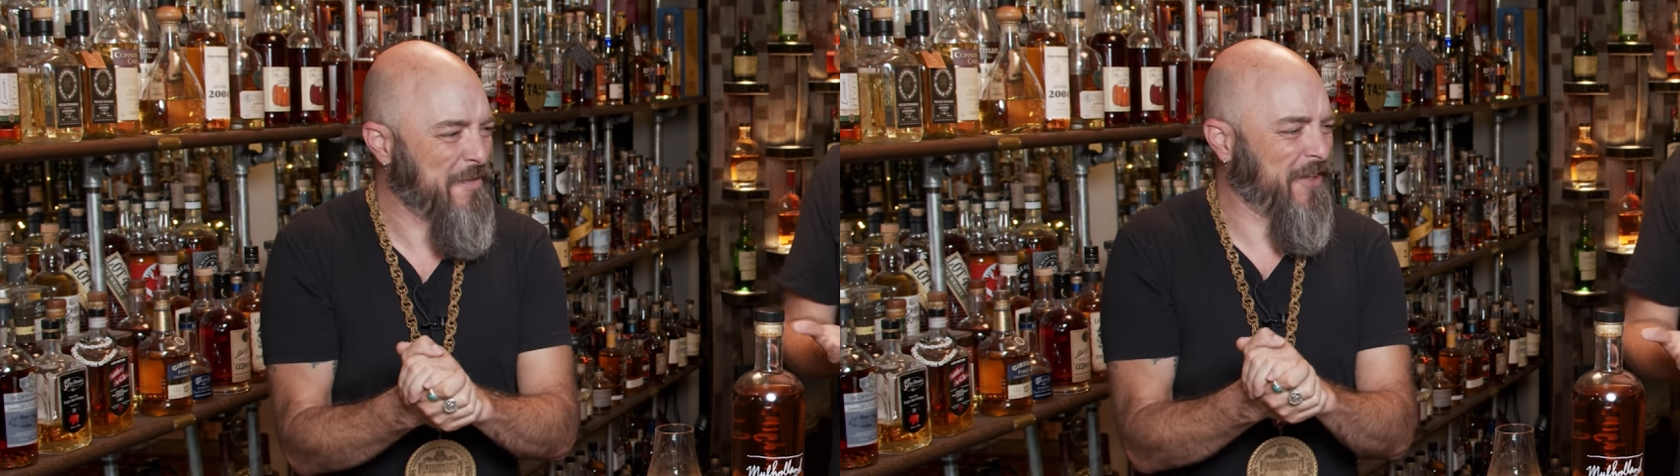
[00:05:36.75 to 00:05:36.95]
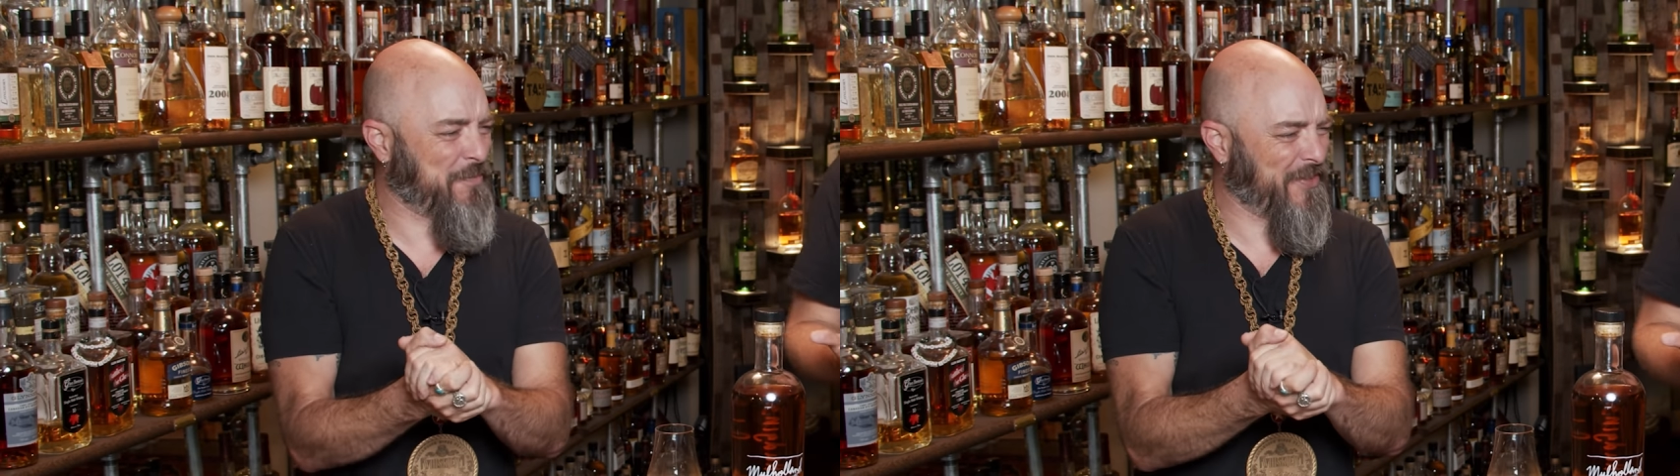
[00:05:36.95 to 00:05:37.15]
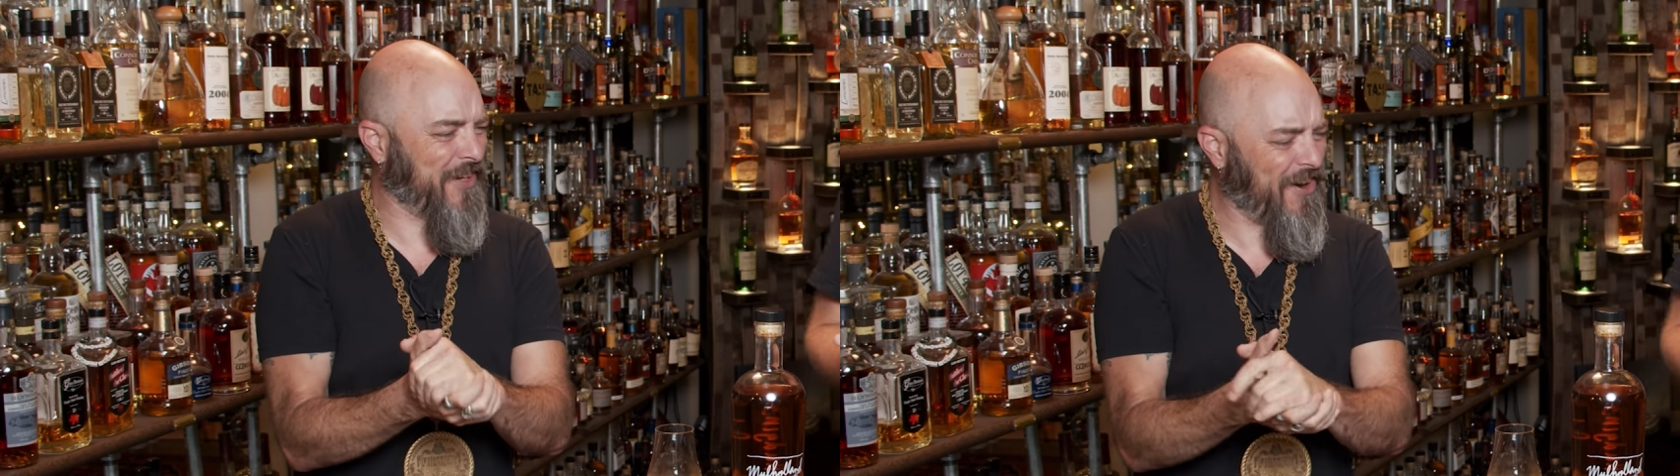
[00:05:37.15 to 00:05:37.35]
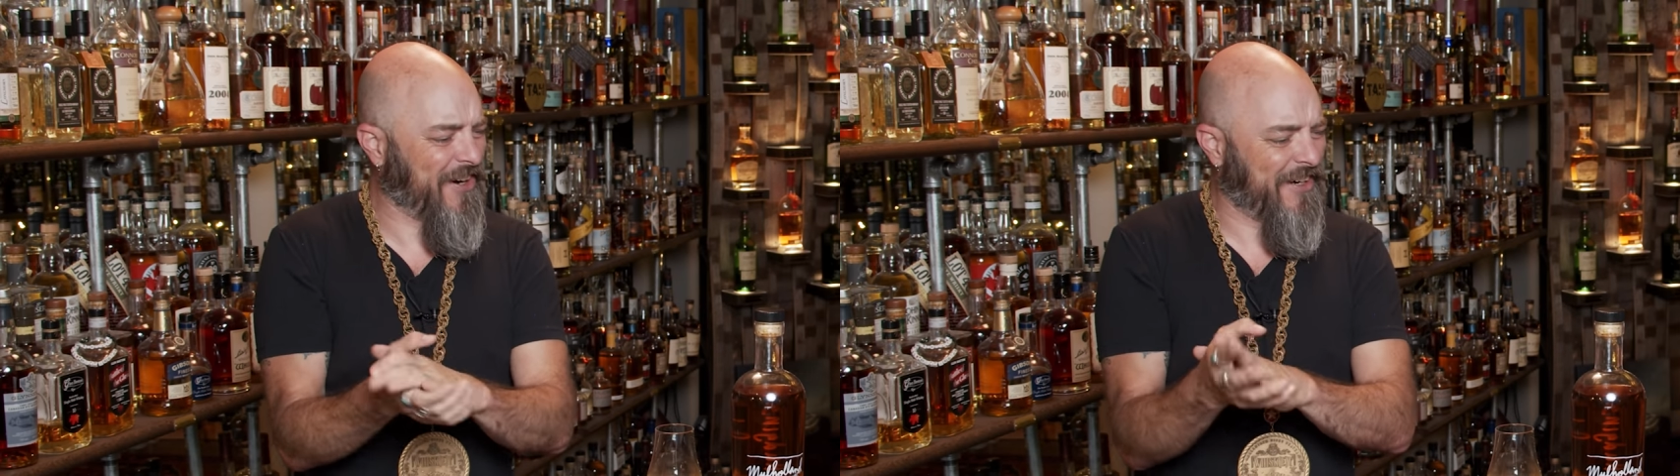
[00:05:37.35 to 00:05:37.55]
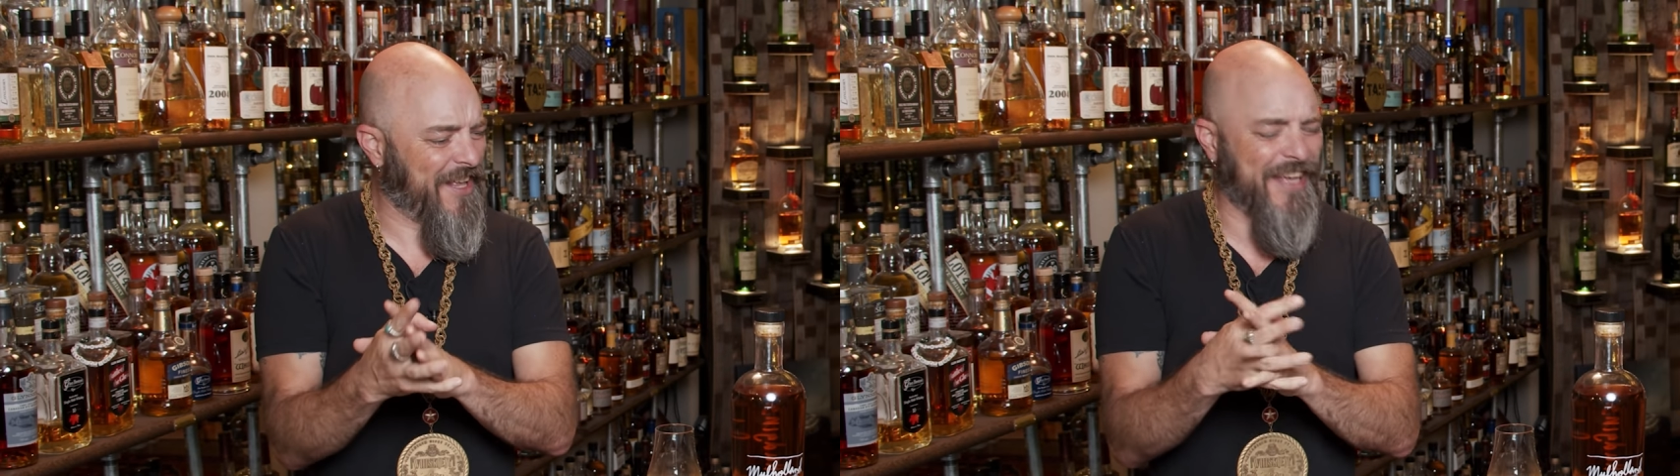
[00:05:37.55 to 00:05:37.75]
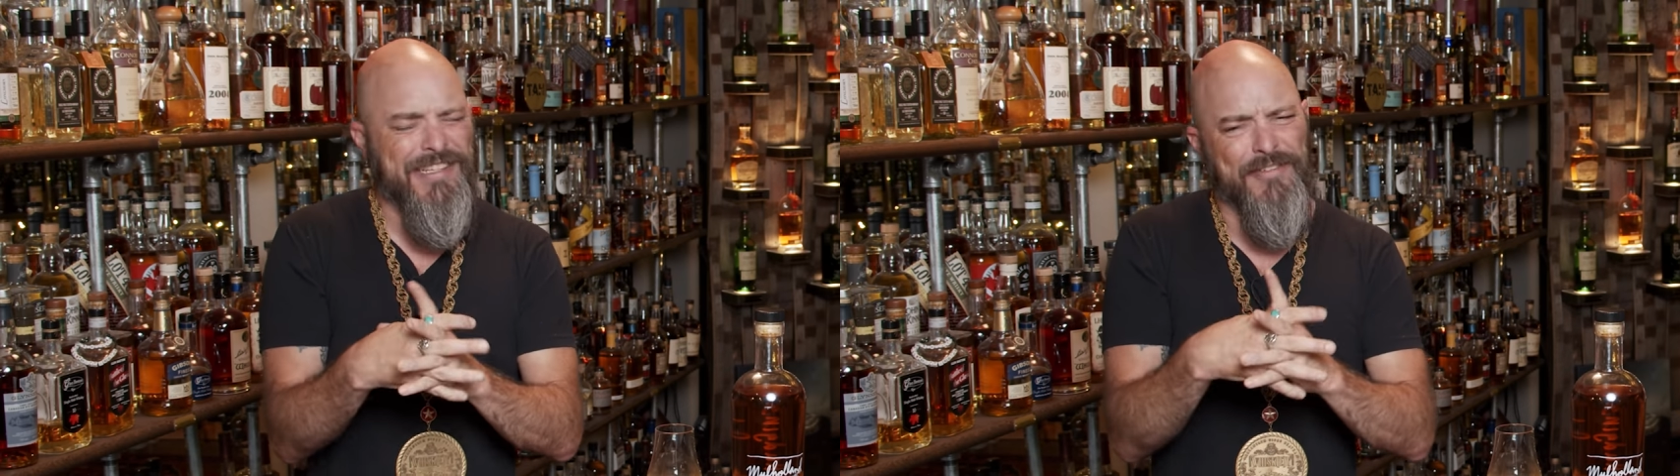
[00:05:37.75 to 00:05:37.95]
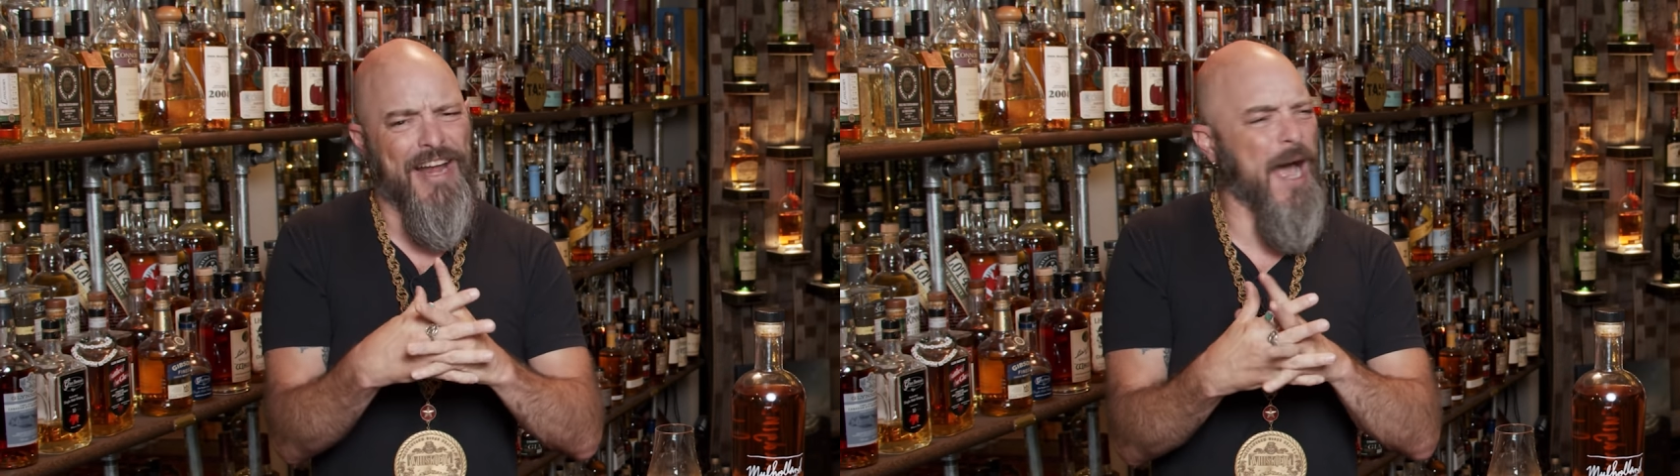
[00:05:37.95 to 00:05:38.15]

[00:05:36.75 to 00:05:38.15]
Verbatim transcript: That's bizarre. That's never